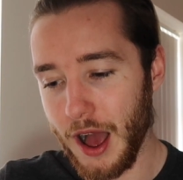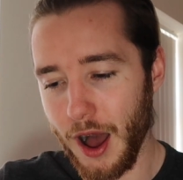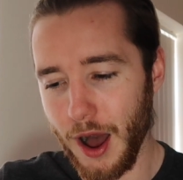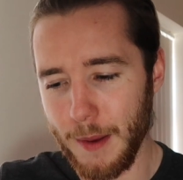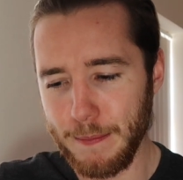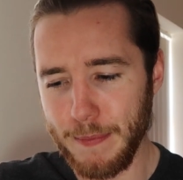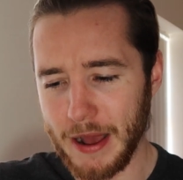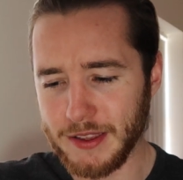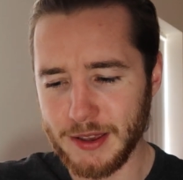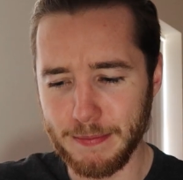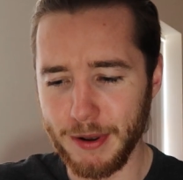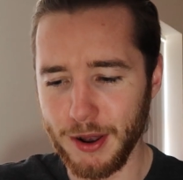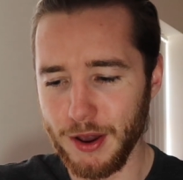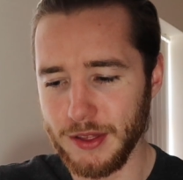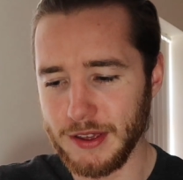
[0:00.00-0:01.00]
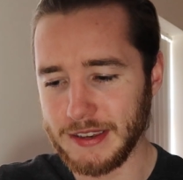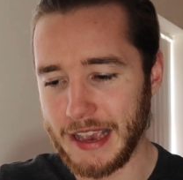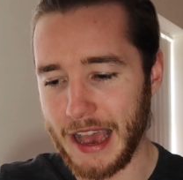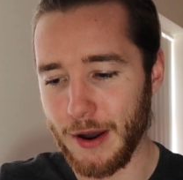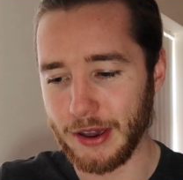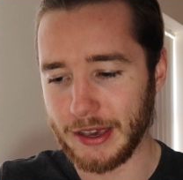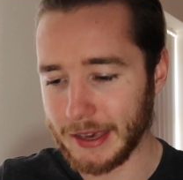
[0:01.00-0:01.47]
I better blur this
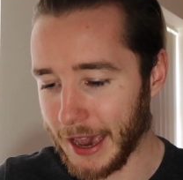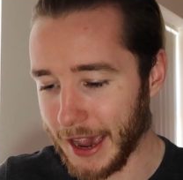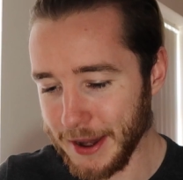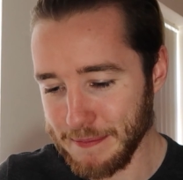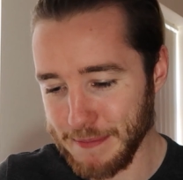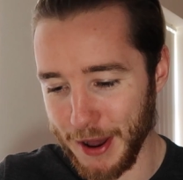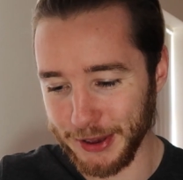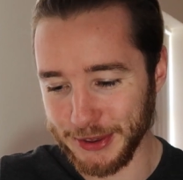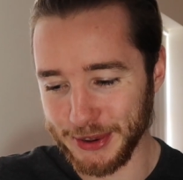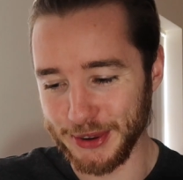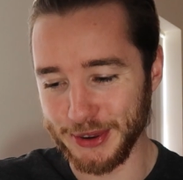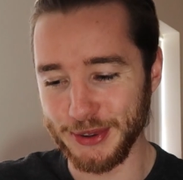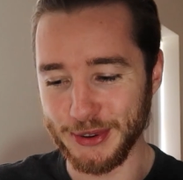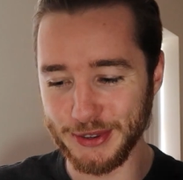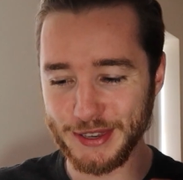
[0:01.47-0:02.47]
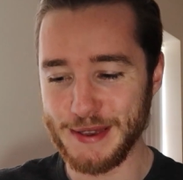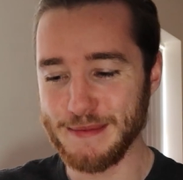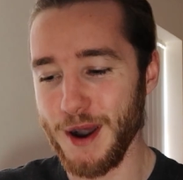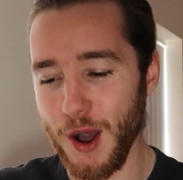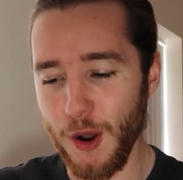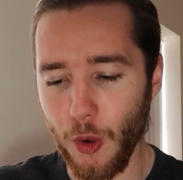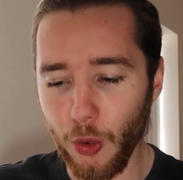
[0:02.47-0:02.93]
out again, but you can see
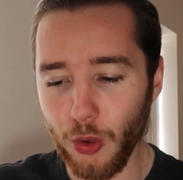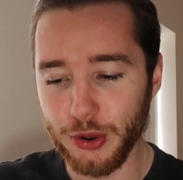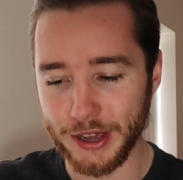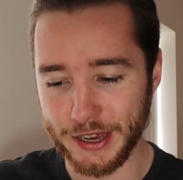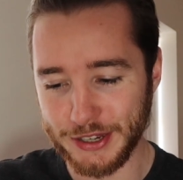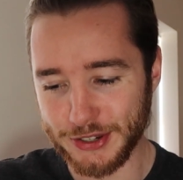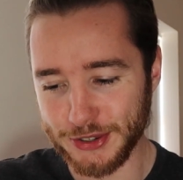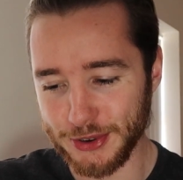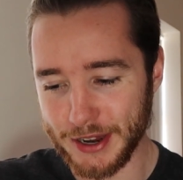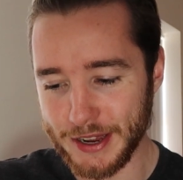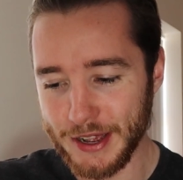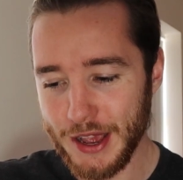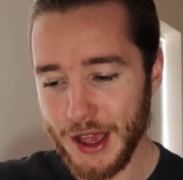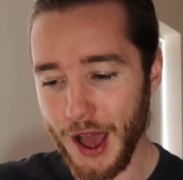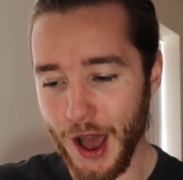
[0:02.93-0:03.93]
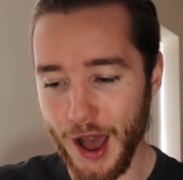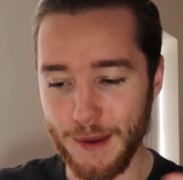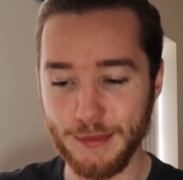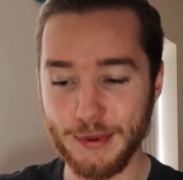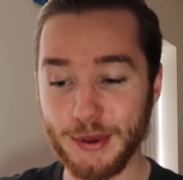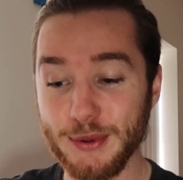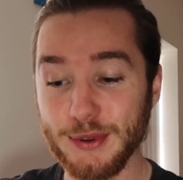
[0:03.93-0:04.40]
my order history.
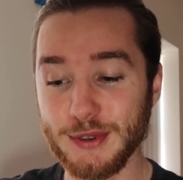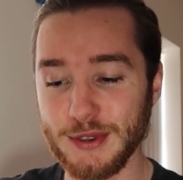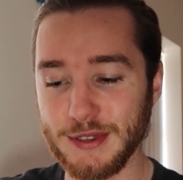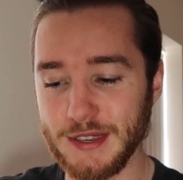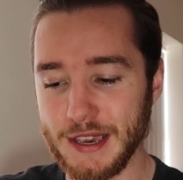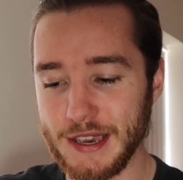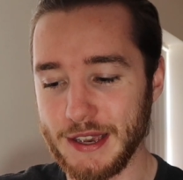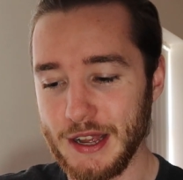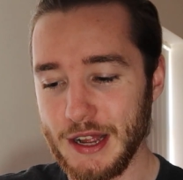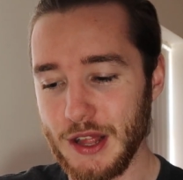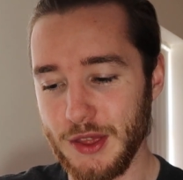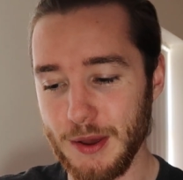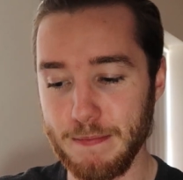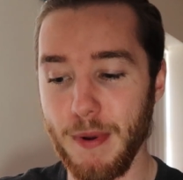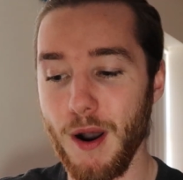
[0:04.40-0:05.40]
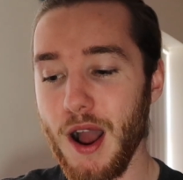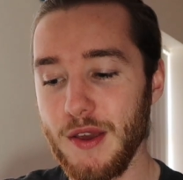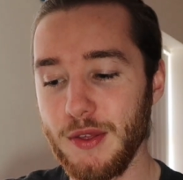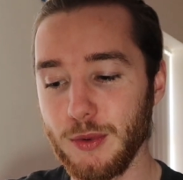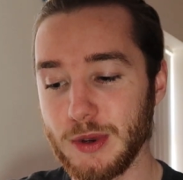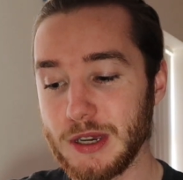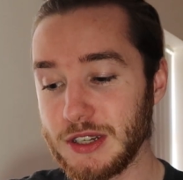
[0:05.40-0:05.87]
You can also see the buy
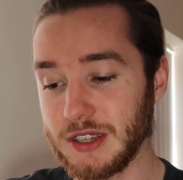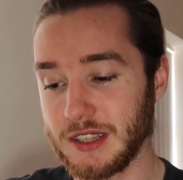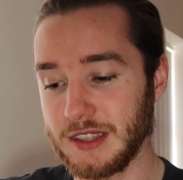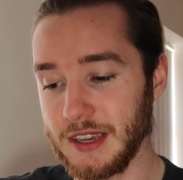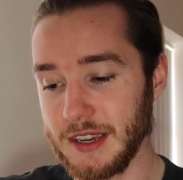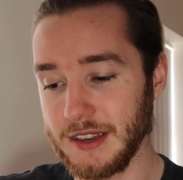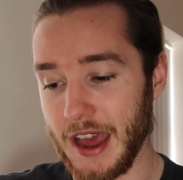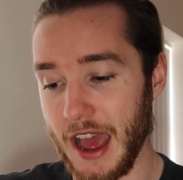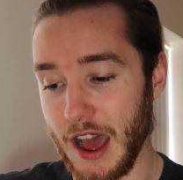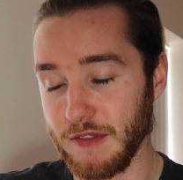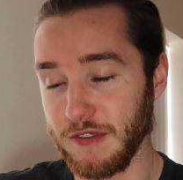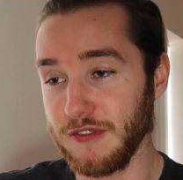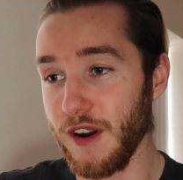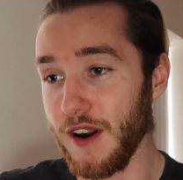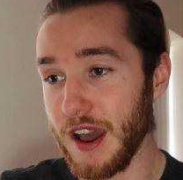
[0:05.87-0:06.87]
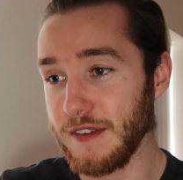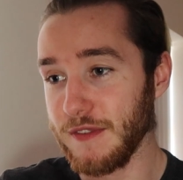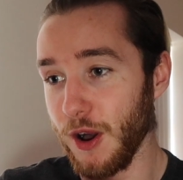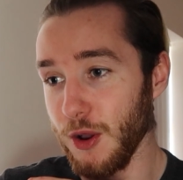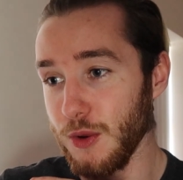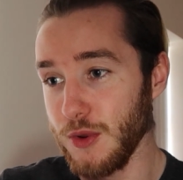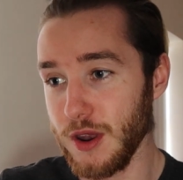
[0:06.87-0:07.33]
that we just did at
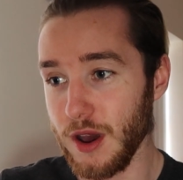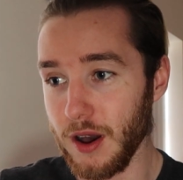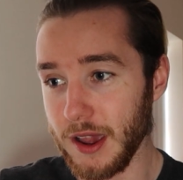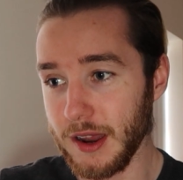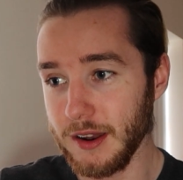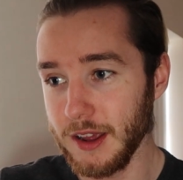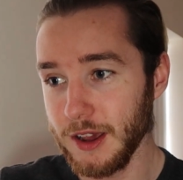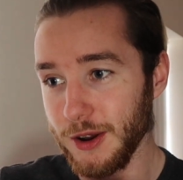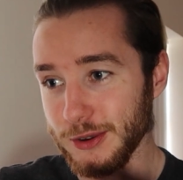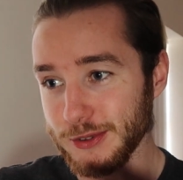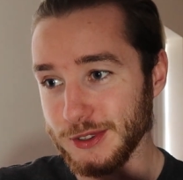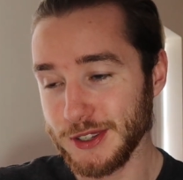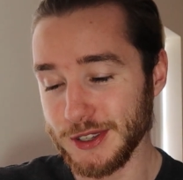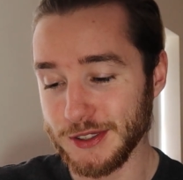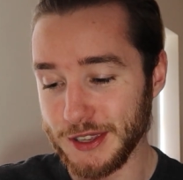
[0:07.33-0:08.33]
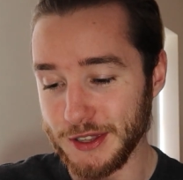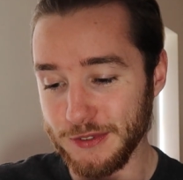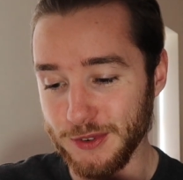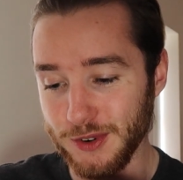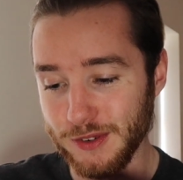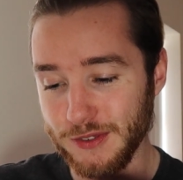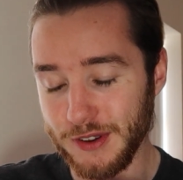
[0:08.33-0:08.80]
5:09 on Sunday the
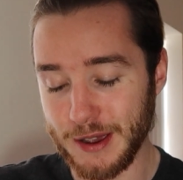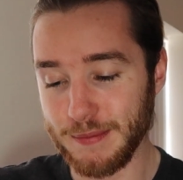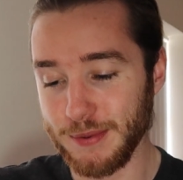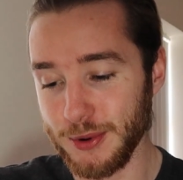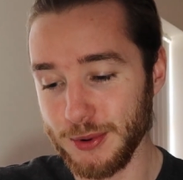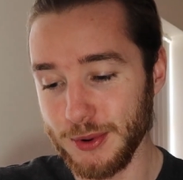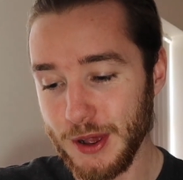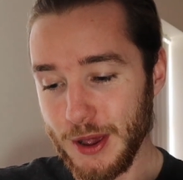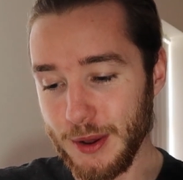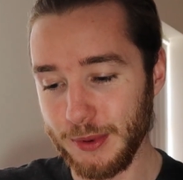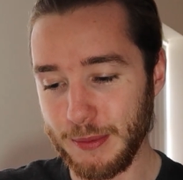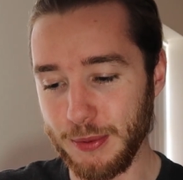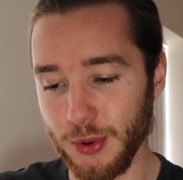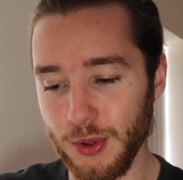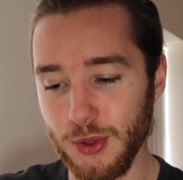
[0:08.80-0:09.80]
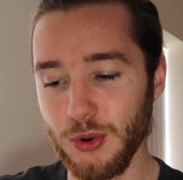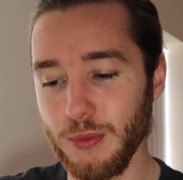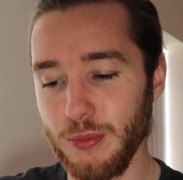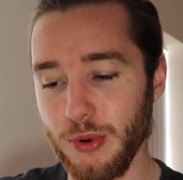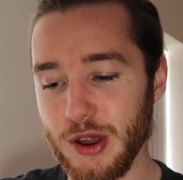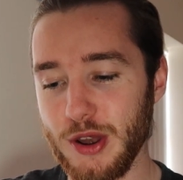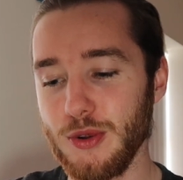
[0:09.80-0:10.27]
4th of April. We bought
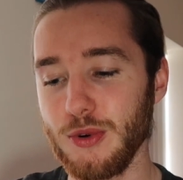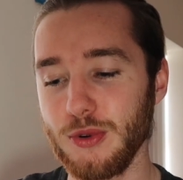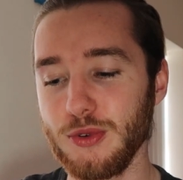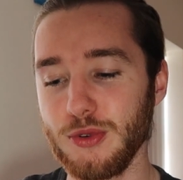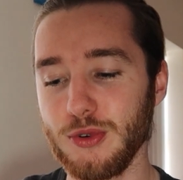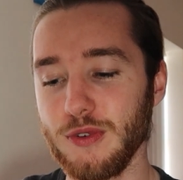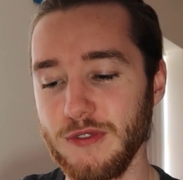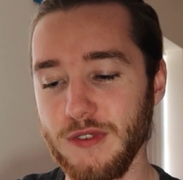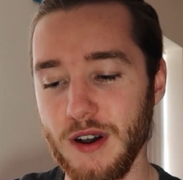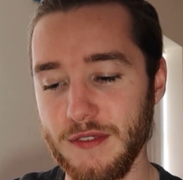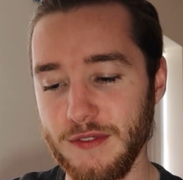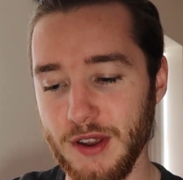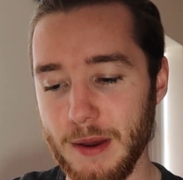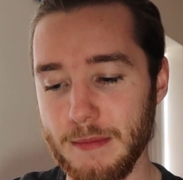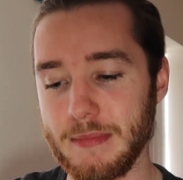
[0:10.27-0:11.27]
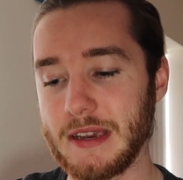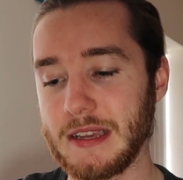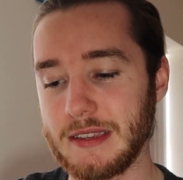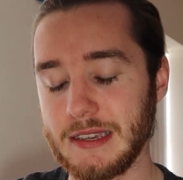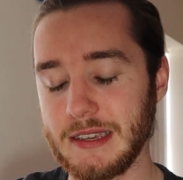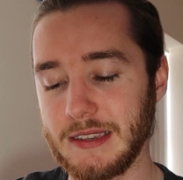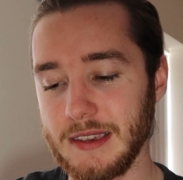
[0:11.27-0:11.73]
0.00059
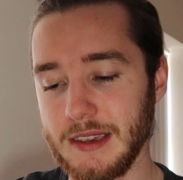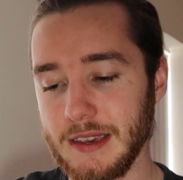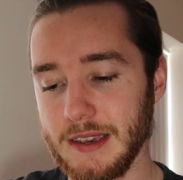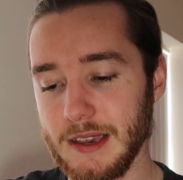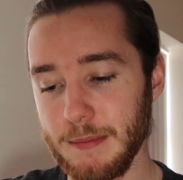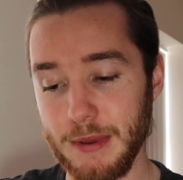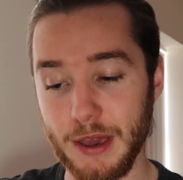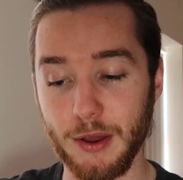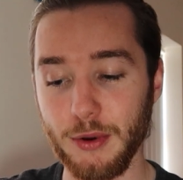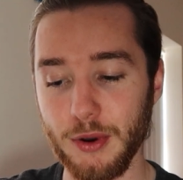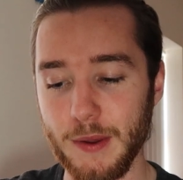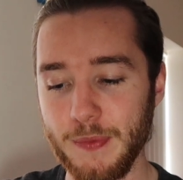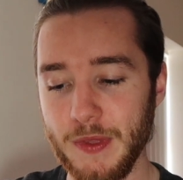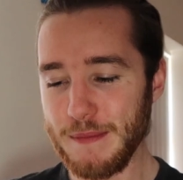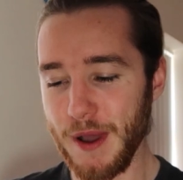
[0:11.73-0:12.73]
BTC Bitcoin.